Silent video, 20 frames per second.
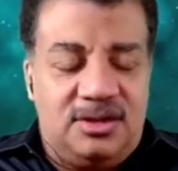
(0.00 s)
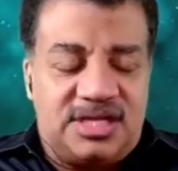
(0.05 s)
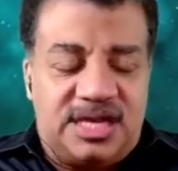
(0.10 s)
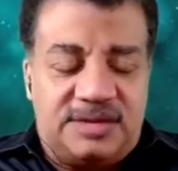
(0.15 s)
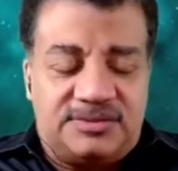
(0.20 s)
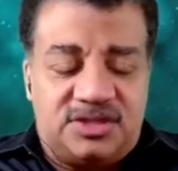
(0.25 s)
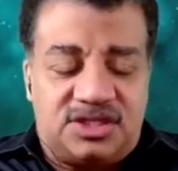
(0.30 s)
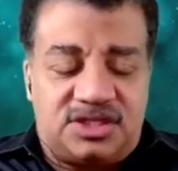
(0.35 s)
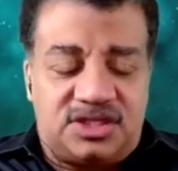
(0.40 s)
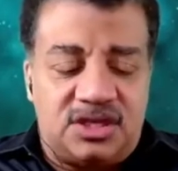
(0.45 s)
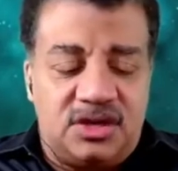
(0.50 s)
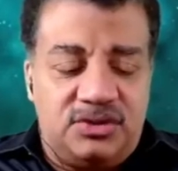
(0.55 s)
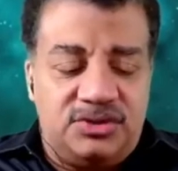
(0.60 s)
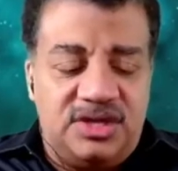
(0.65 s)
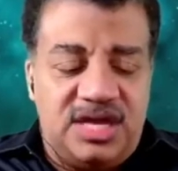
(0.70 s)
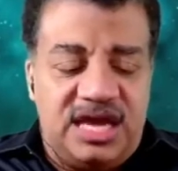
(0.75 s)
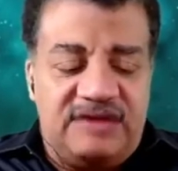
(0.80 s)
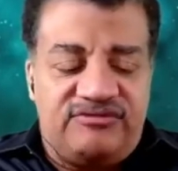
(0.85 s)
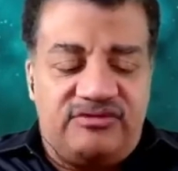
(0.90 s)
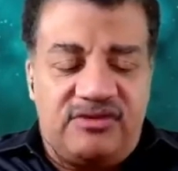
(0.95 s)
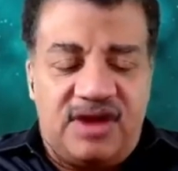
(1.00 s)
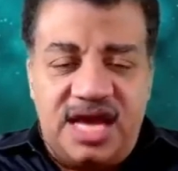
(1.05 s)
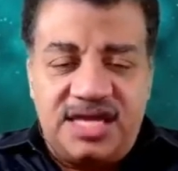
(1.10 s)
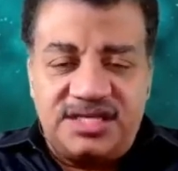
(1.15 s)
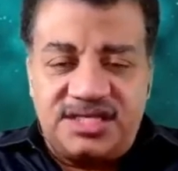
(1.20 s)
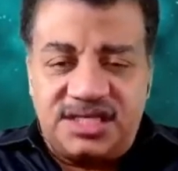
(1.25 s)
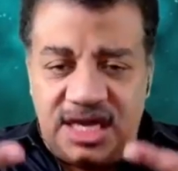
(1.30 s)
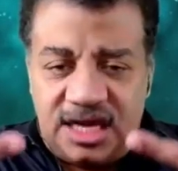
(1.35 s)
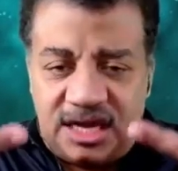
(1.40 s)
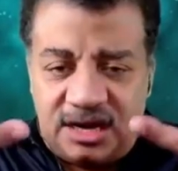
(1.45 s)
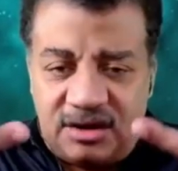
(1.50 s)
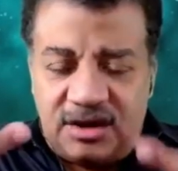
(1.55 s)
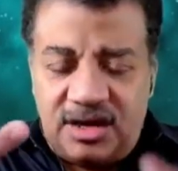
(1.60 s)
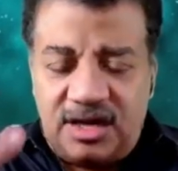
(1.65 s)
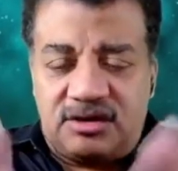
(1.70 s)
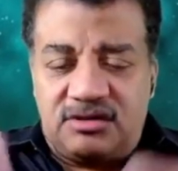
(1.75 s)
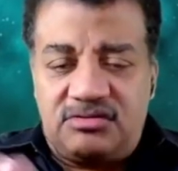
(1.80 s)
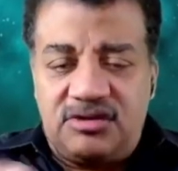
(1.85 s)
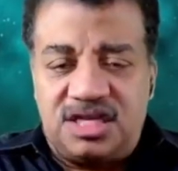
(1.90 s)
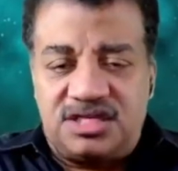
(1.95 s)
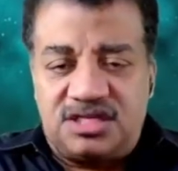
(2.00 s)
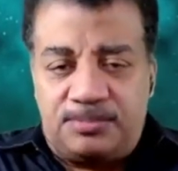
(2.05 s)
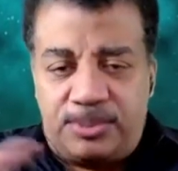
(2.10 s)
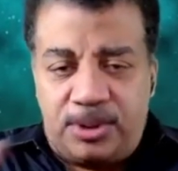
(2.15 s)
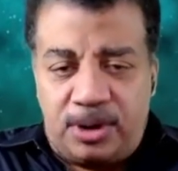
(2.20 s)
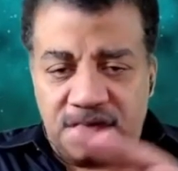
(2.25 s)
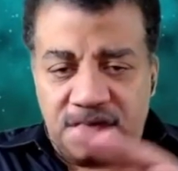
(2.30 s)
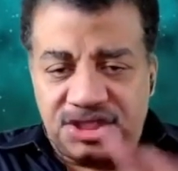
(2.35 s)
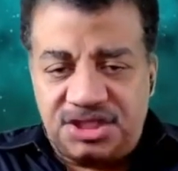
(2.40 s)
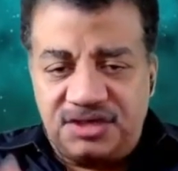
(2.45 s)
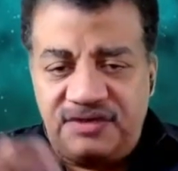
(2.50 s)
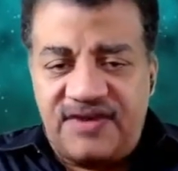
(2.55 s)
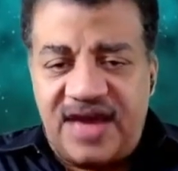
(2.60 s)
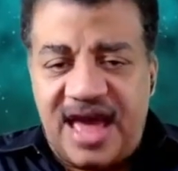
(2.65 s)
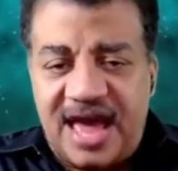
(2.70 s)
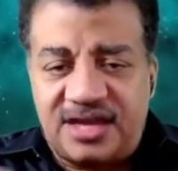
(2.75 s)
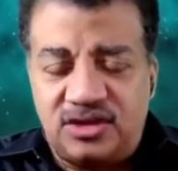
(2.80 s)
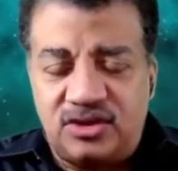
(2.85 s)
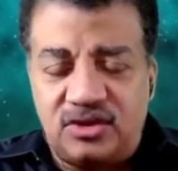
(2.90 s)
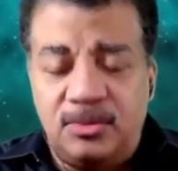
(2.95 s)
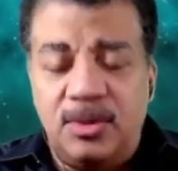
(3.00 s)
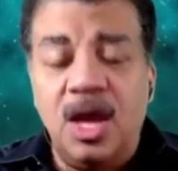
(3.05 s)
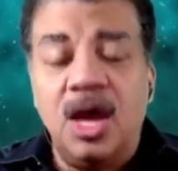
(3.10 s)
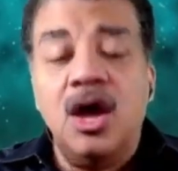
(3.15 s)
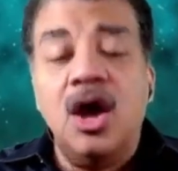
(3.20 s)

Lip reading: got so you have rising air. It creates a partial vacuum,